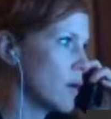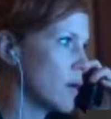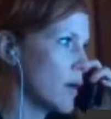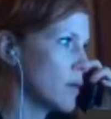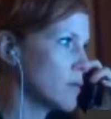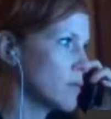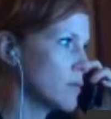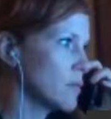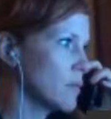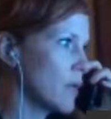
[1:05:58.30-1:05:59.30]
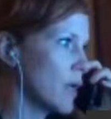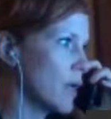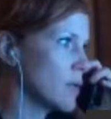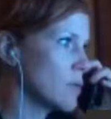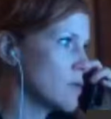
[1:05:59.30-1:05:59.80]
All right,
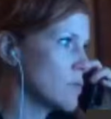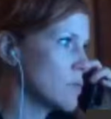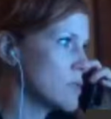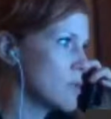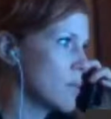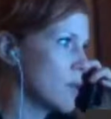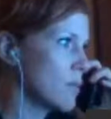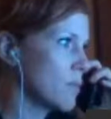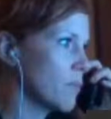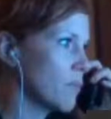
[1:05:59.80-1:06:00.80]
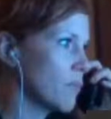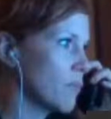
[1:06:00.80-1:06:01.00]
and submit.